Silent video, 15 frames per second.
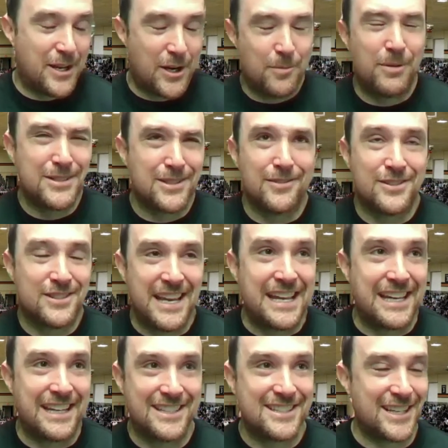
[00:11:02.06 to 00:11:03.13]
I, hear myself saying
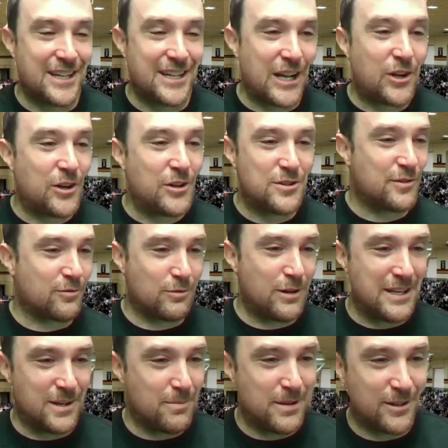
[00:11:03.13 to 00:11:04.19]
it. It's like I couldn't have
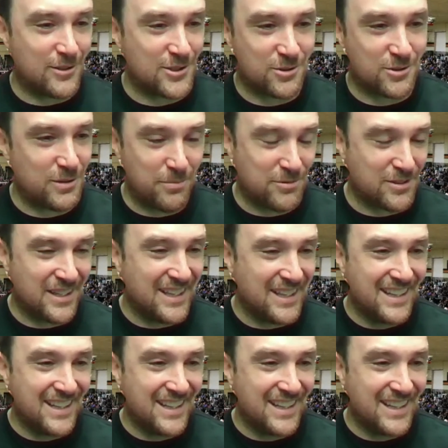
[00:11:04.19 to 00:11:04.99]
written a better script.